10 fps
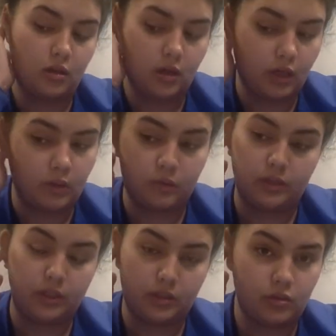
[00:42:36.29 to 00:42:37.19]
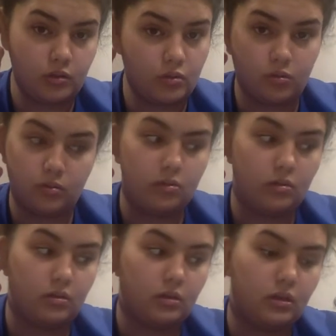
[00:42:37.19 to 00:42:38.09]
I am going to
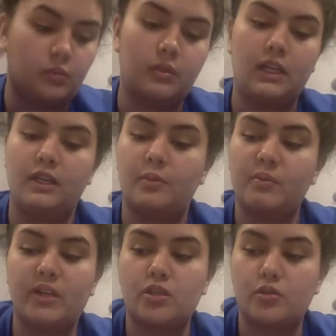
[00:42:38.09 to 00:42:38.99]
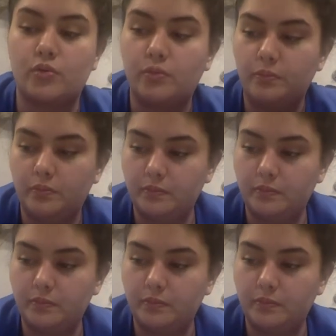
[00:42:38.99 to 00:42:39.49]
clean up the patient's room.